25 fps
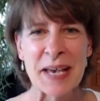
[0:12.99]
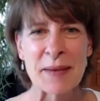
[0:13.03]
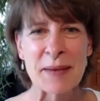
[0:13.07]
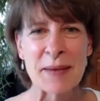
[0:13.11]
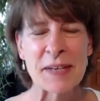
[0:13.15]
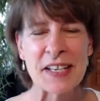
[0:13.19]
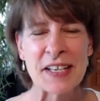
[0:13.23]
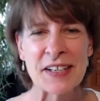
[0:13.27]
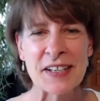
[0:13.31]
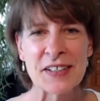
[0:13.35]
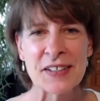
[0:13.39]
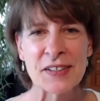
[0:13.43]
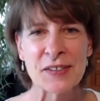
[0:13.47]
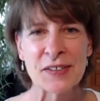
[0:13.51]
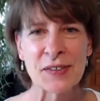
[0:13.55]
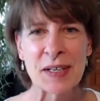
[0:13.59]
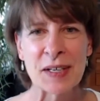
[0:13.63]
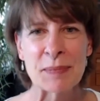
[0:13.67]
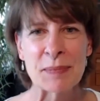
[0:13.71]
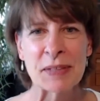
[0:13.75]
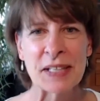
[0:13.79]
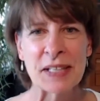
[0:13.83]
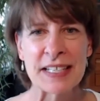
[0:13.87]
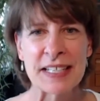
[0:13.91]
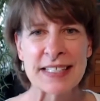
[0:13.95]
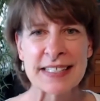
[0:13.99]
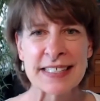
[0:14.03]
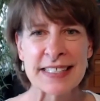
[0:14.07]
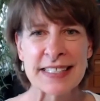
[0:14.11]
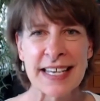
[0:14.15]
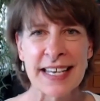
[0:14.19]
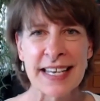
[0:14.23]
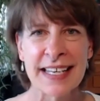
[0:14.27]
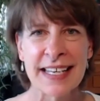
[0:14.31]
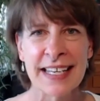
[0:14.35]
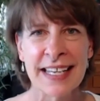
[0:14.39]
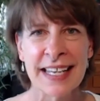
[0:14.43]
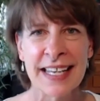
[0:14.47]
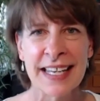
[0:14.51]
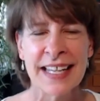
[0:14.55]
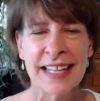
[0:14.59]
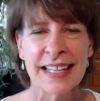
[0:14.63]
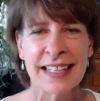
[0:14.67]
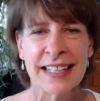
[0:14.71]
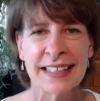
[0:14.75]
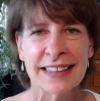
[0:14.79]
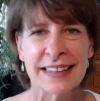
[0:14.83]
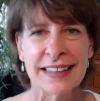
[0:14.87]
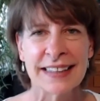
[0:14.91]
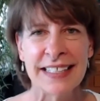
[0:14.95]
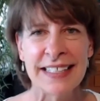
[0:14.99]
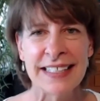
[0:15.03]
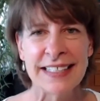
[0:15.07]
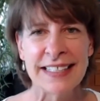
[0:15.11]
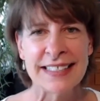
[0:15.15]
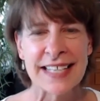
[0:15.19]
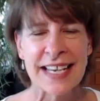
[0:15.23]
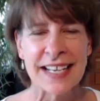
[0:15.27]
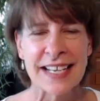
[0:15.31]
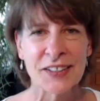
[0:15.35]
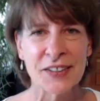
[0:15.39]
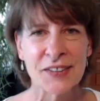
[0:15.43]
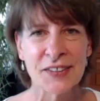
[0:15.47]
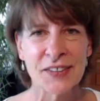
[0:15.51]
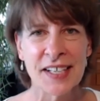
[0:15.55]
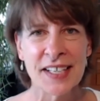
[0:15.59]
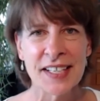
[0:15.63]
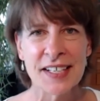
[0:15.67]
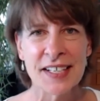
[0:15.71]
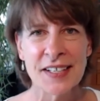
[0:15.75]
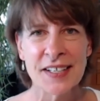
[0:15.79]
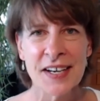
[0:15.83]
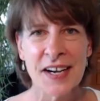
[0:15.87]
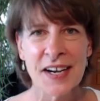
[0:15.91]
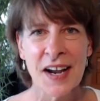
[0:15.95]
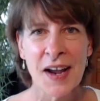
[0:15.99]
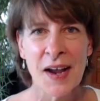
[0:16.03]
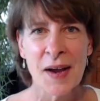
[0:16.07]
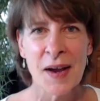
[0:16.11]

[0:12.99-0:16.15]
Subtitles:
I'm Karen Gray Playstead, lead decorator,